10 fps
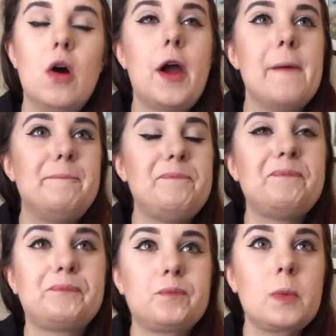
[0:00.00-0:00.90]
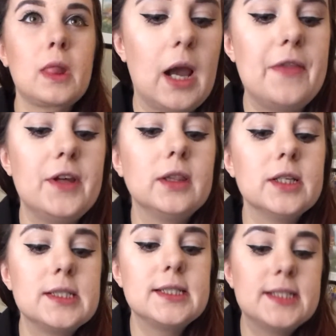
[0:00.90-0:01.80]
Okay. I think
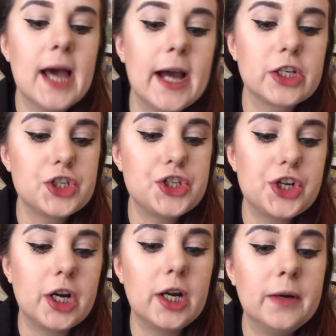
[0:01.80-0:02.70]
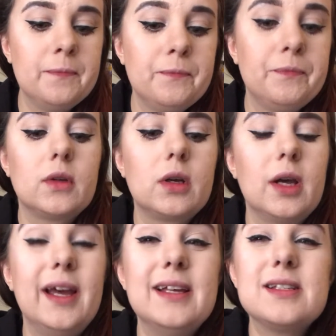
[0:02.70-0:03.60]
the texture
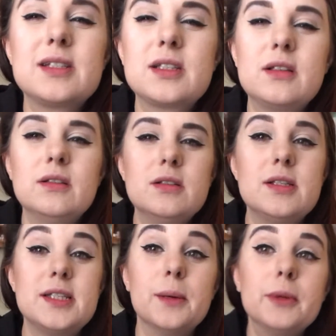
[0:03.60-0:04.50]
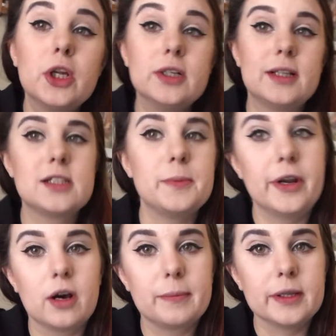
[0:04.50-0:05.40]
is similar. That's my
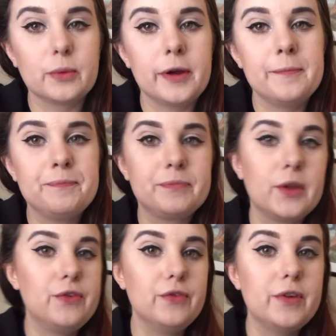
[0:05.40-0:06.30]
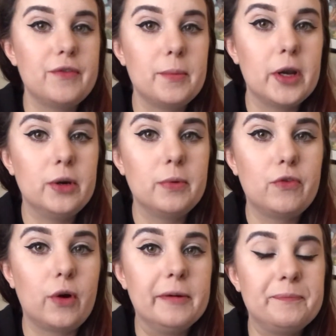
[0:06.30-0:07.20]
dog, by the way, if you've never met her
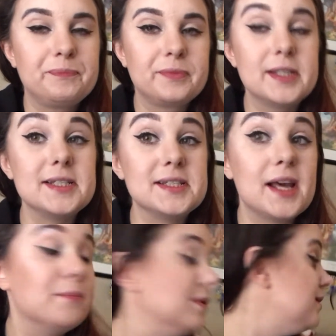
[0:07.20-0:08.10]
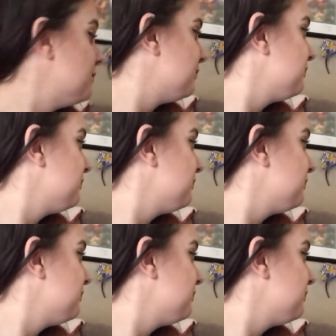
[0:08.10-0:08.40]
before. This is Tempe.